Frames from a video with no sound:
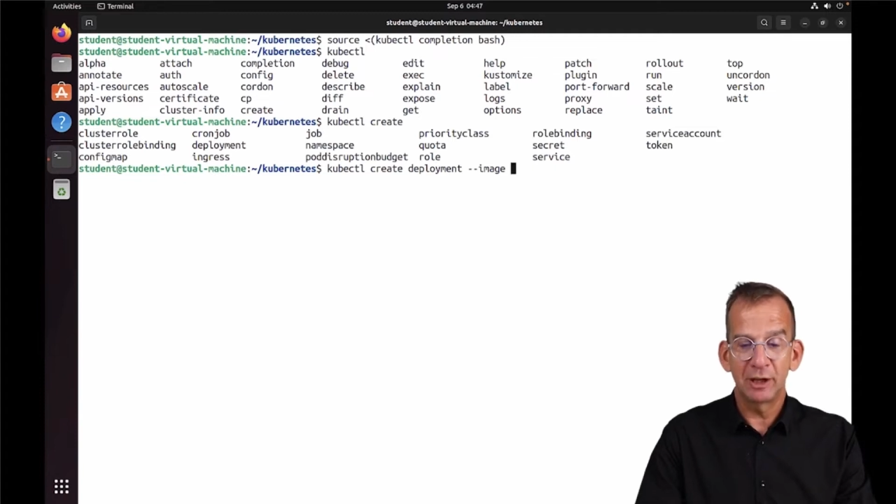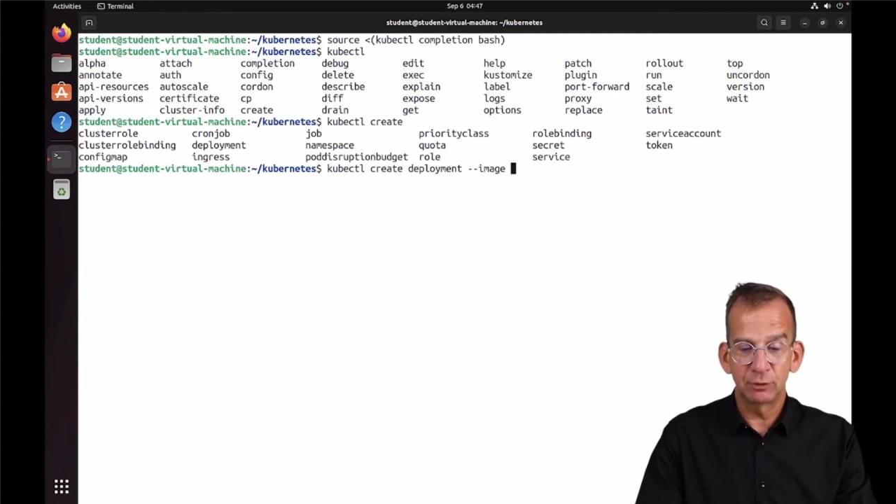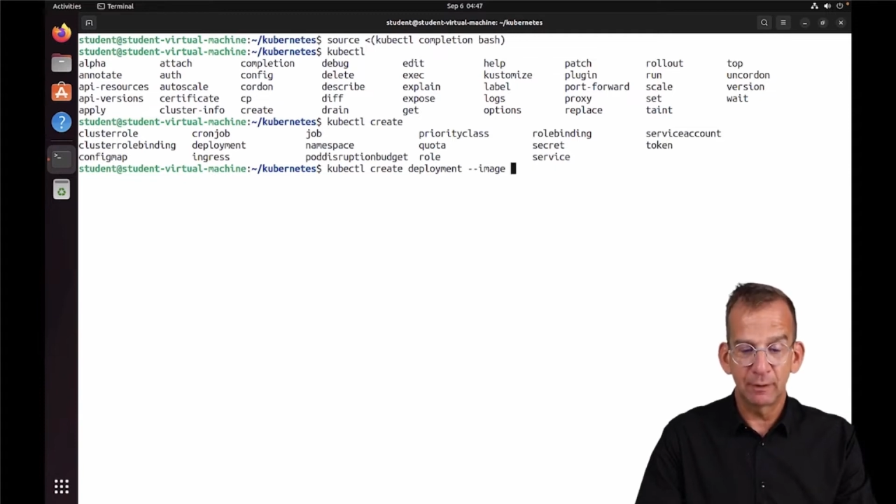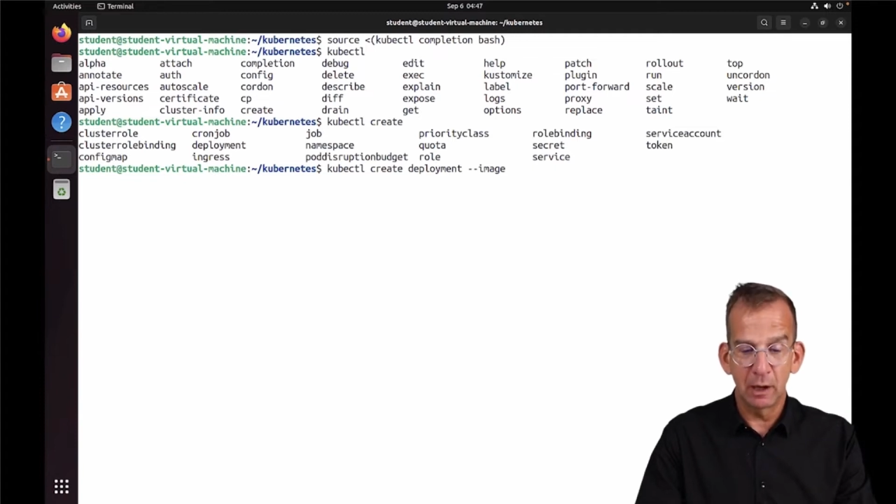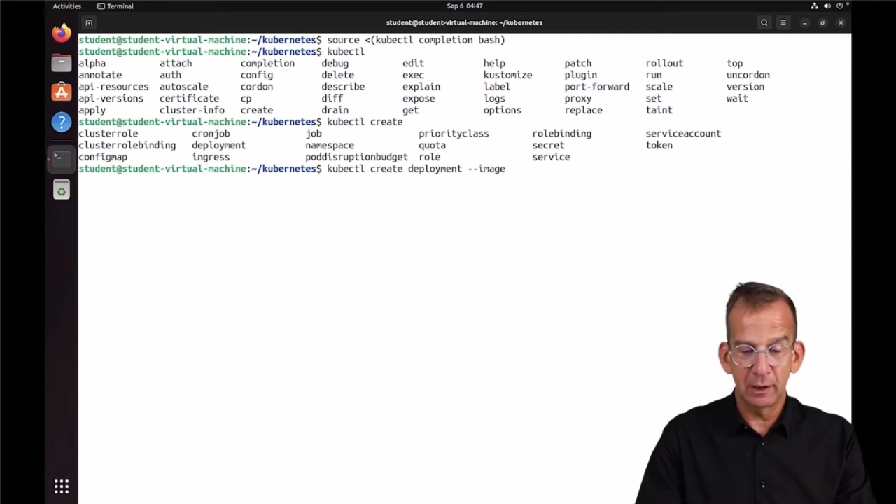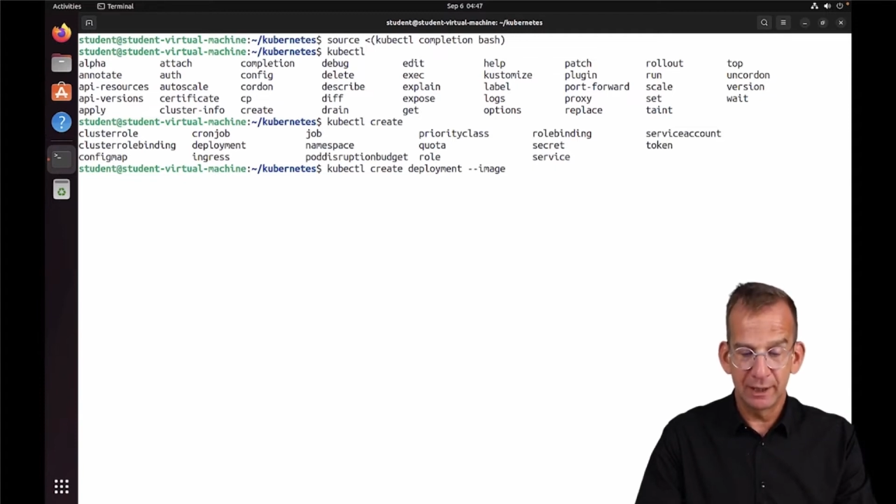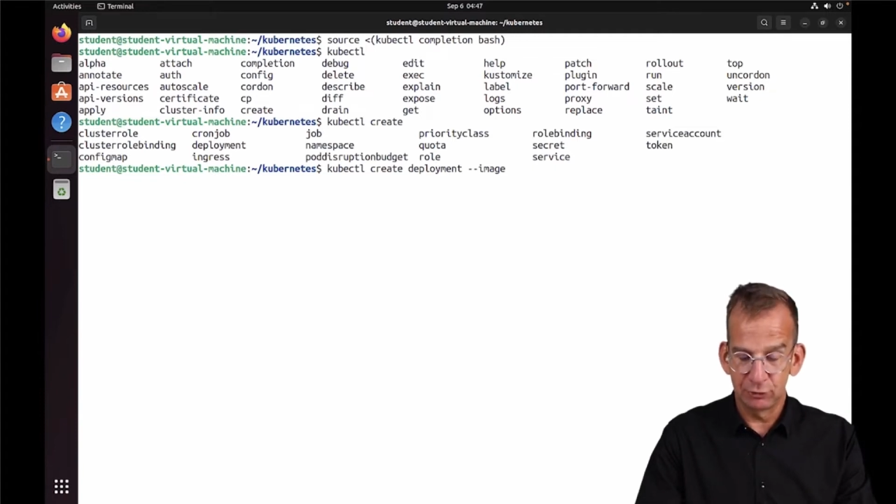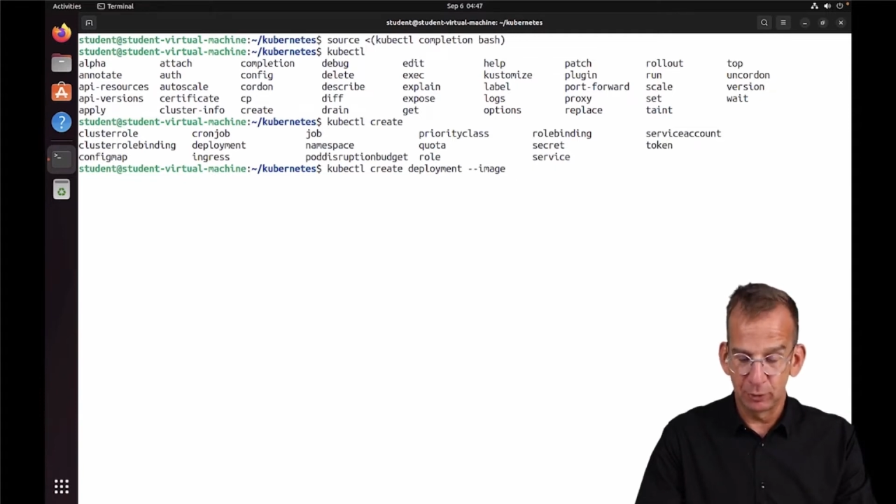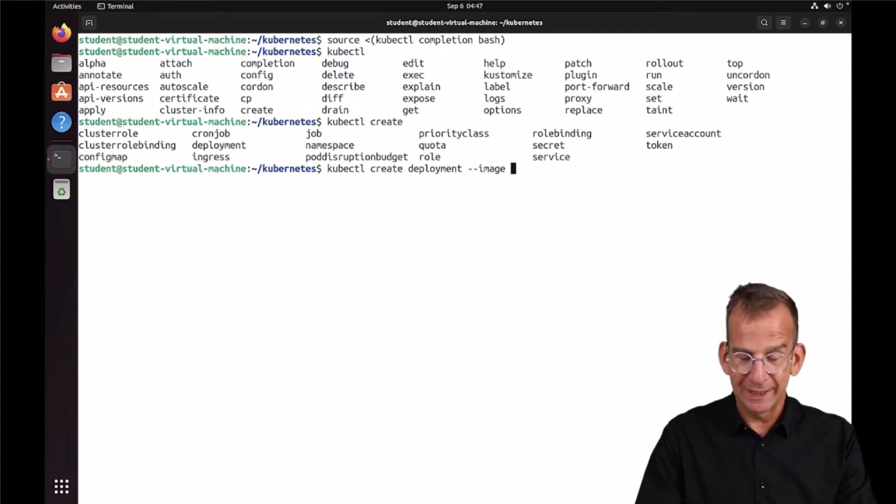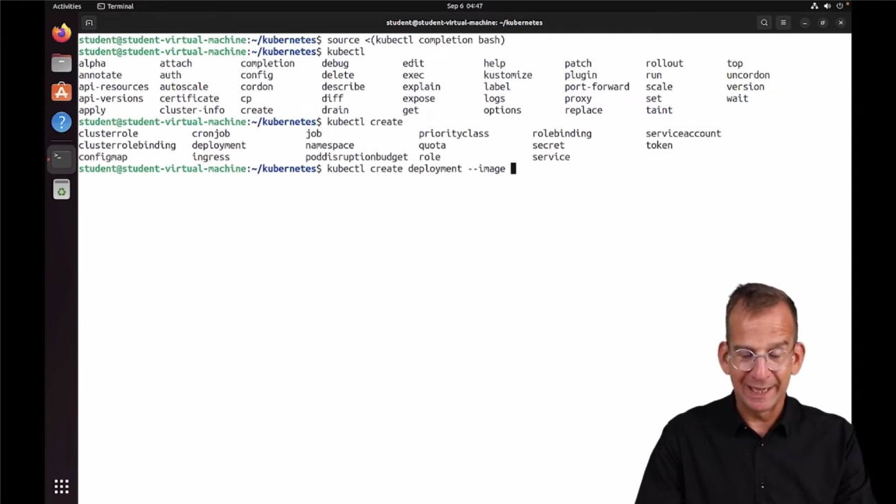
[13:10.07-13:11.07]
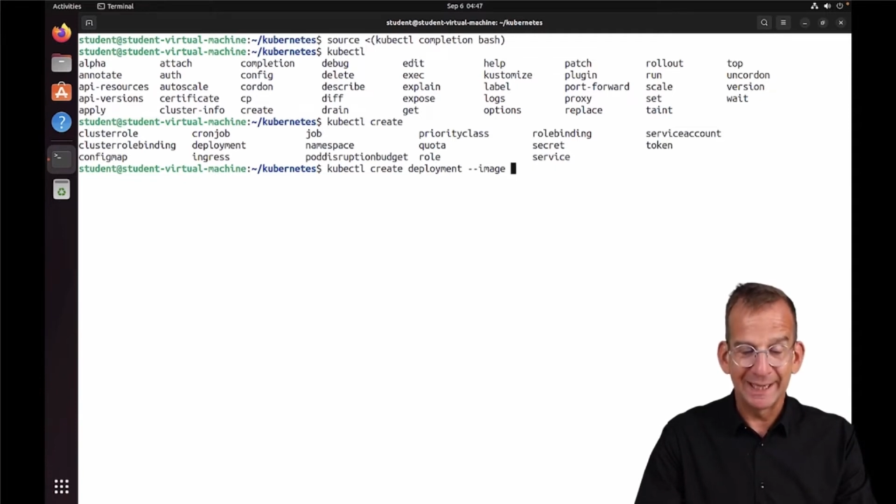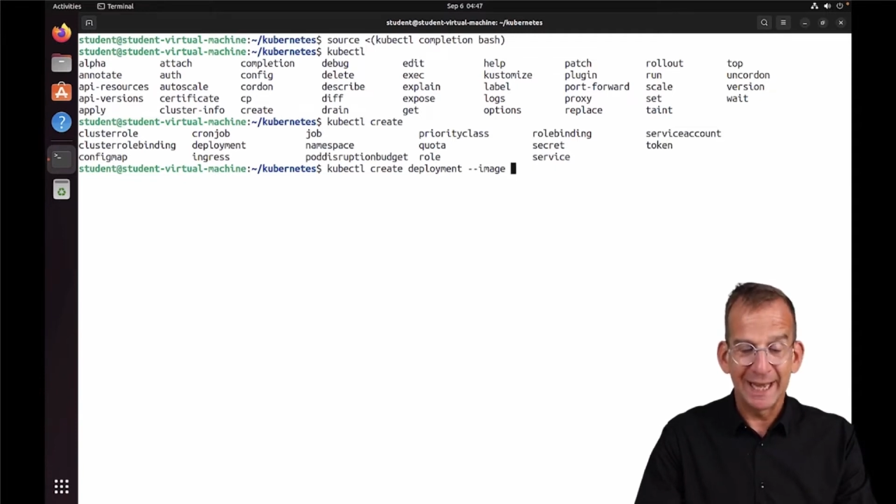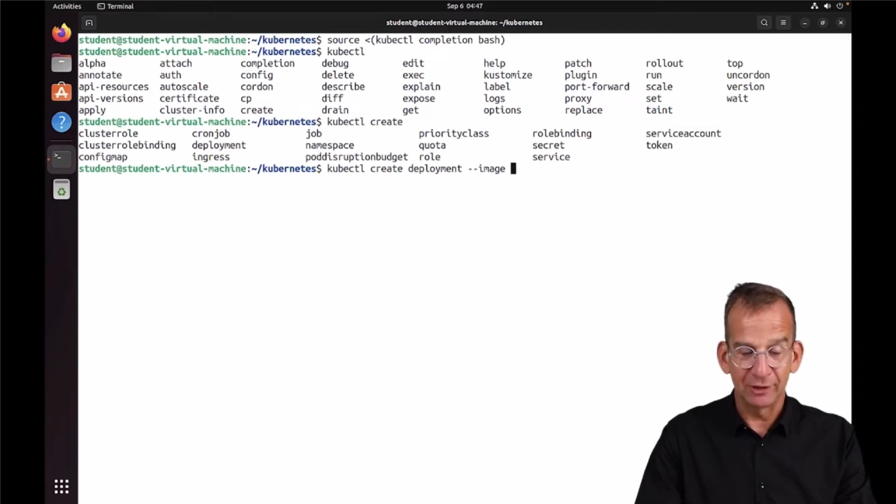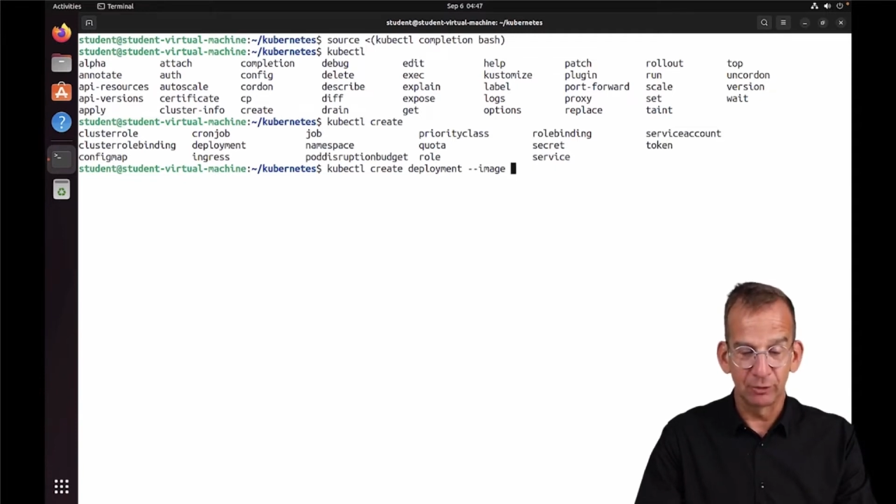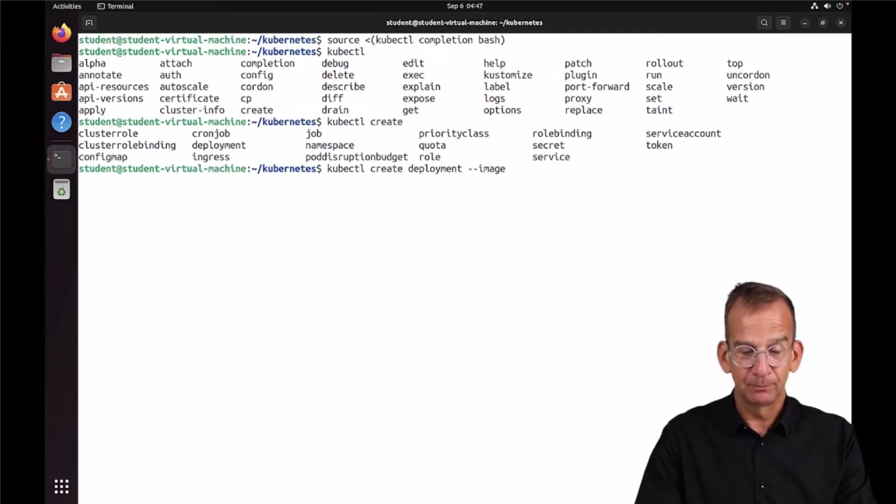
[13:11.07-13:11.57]
as far as you can
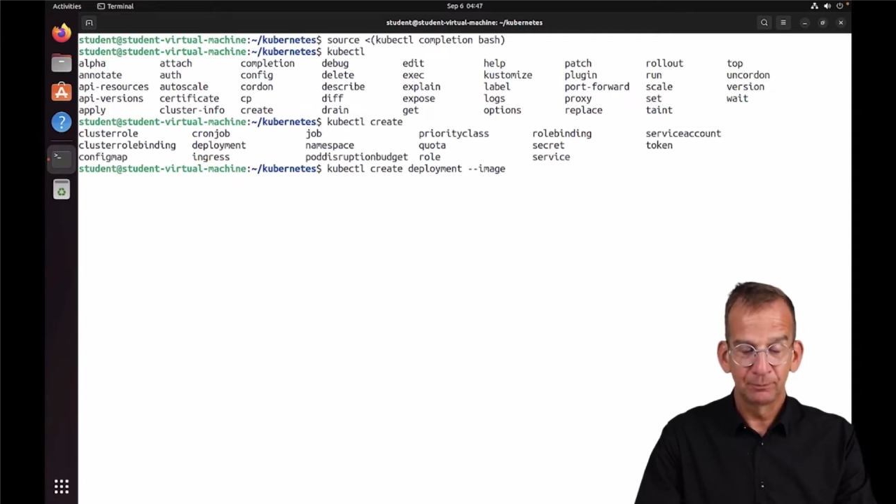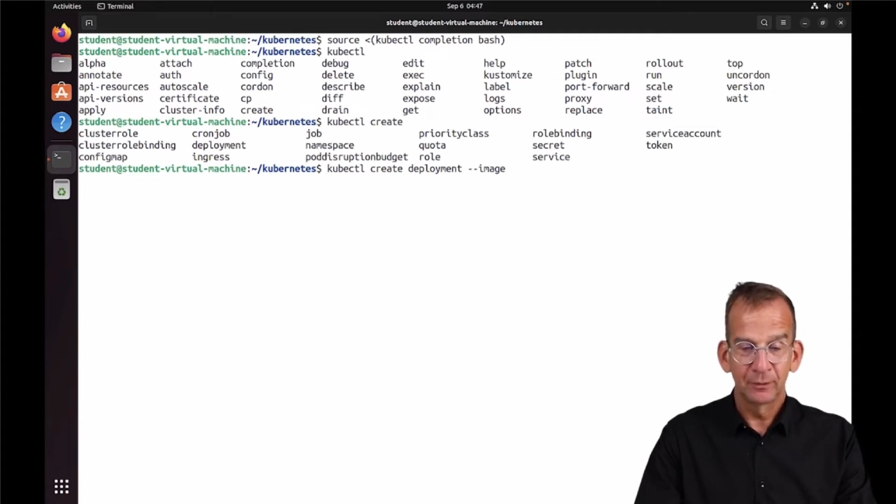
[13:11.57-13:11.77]
get.